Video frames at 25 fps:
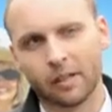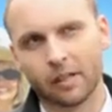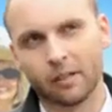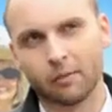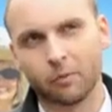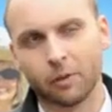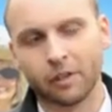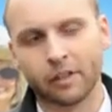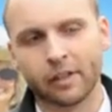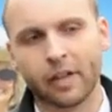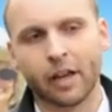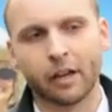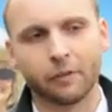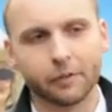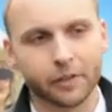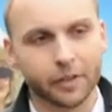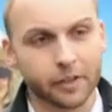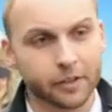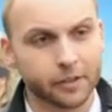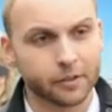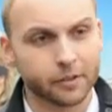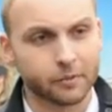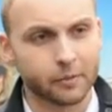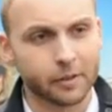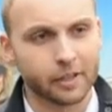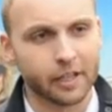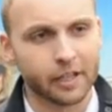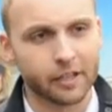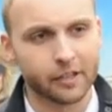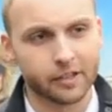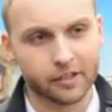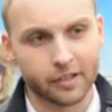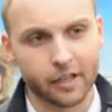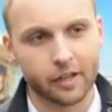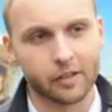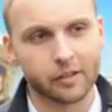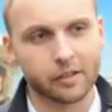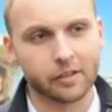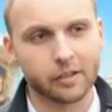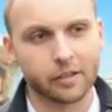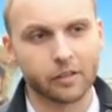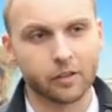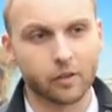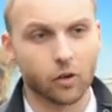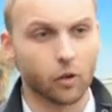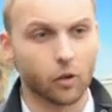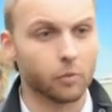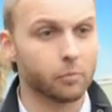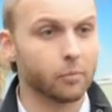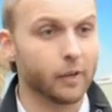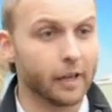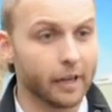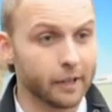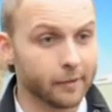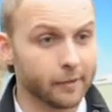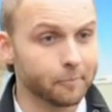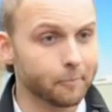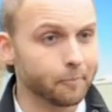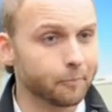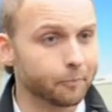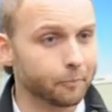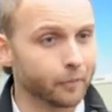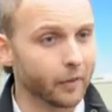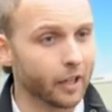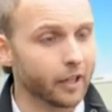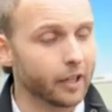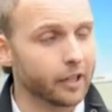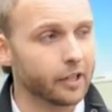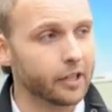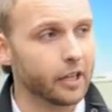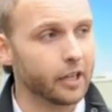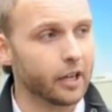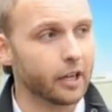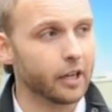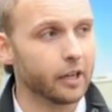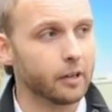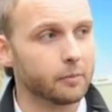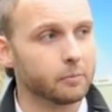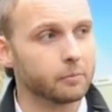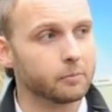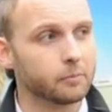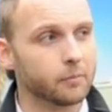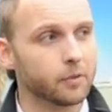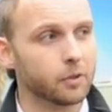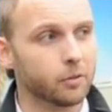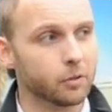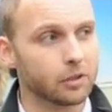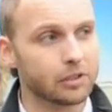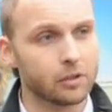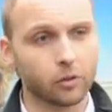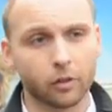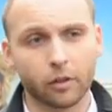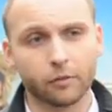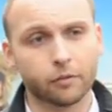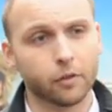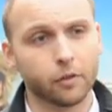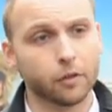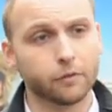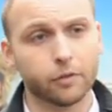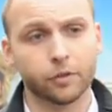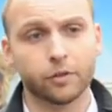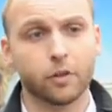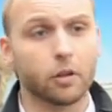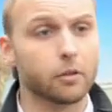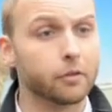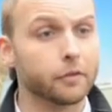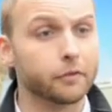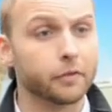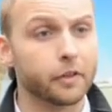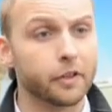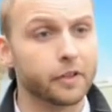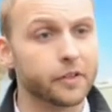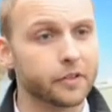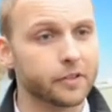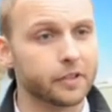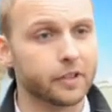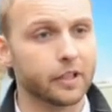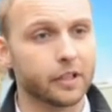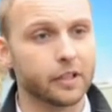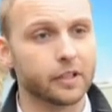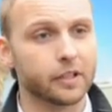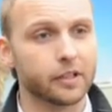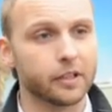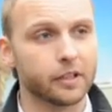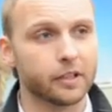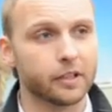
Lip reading: 1.5 years when I started in Copenhagen. And was looking for photographers that